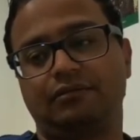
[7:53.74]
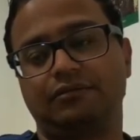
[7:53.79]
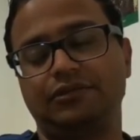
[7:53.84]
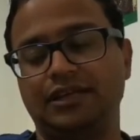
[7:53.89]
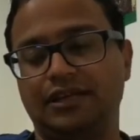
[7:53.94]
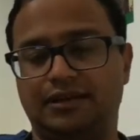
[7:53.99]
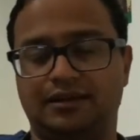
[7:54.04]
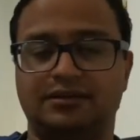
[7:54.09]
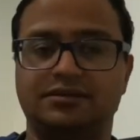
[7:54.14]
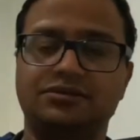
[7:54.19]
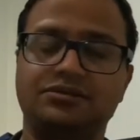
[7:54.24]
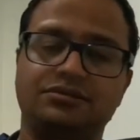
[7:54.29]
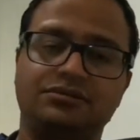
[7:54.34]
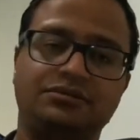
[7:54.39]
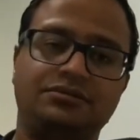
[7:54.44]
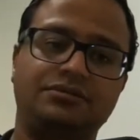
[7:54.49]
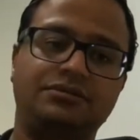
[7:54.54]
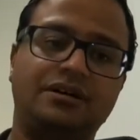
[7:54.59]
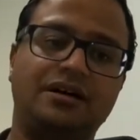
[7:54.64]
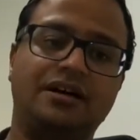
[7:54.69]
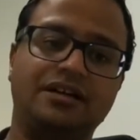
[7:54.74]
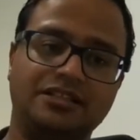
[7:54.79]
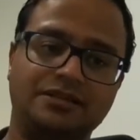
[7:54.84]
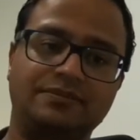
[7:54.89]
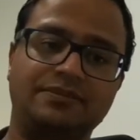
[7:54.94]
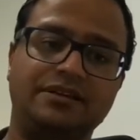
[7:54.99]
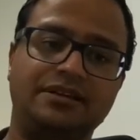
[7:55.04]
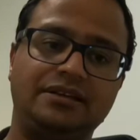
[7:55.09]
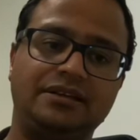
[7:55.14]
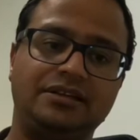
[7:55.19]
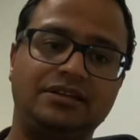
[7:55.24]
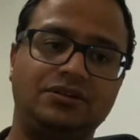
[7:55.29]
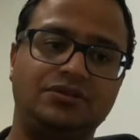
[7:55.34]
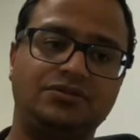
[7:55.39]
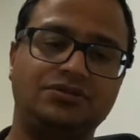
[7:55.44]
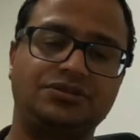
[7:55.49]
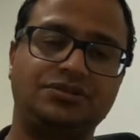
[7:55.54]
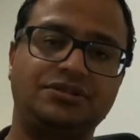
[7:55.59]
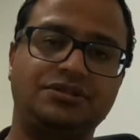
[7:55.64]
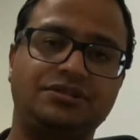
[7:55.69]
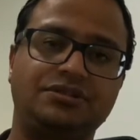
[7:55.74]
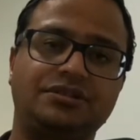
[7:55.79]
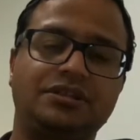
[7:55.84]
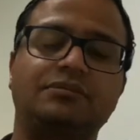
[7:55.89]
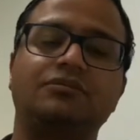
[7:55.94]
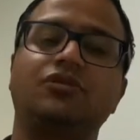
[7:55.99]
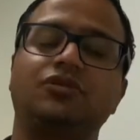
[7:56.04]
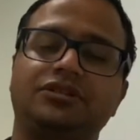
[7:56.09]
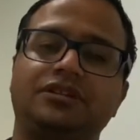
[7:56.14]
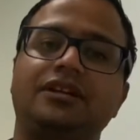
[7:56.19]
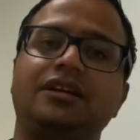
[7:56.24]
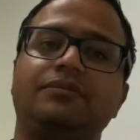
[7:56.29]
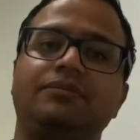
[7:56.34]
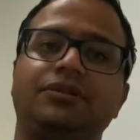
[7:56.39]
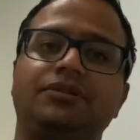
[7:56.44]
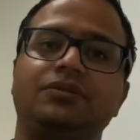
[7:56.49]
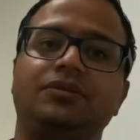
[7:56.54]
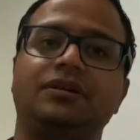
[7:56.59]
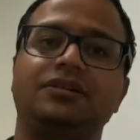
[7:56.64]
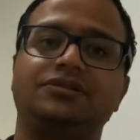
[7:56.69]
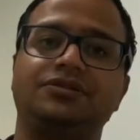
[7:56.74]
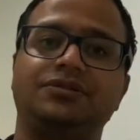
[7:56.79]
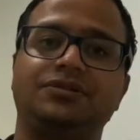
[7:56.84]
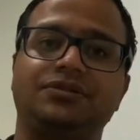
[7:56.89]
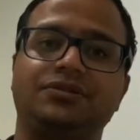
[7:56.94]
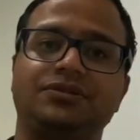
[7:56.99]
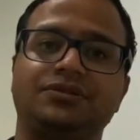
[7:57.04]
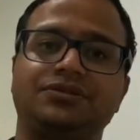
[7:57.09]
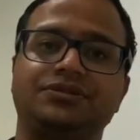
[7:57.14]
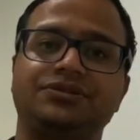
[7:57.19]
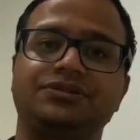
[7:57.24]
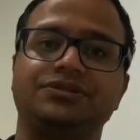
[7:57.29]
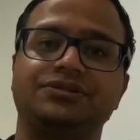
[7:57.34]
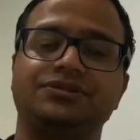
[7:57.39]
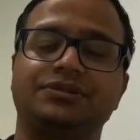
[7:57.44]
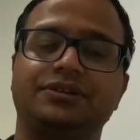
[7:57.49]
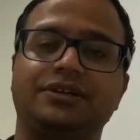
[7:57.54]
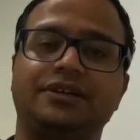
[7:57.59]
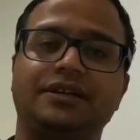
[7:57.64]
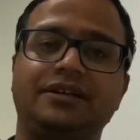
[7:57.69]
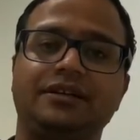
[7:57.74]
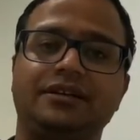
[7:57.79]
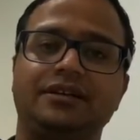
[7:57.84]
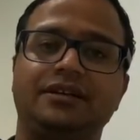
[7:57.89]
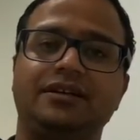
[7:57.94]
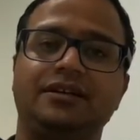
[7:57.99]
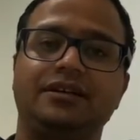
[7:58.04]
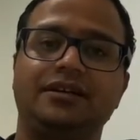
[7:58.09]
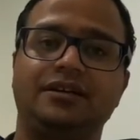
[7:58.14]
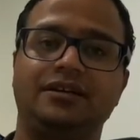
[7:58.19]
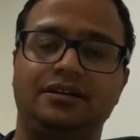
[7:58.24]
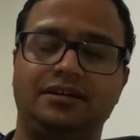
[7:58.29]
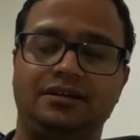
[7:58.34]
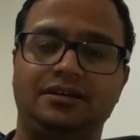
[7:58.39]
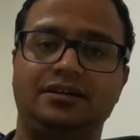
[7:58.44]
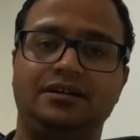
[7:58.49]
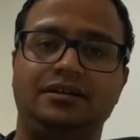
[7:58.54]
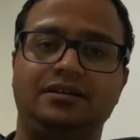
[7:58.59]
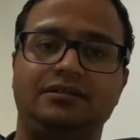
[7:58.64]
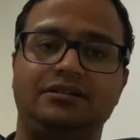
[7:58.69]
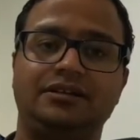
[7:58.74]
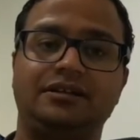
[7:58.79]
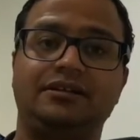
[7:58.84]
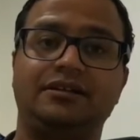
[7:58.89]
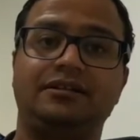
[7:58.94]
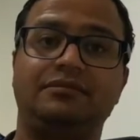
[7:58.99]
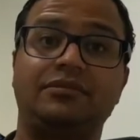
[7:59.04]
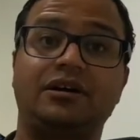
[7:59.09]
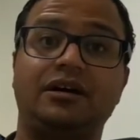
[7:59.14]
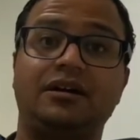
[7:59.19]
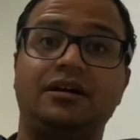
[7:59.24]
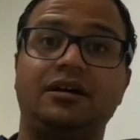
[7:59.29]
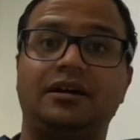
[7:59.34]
Yeah. So ask me any questions. I'm more than happy to answer your questions. Okay. Till then, bye.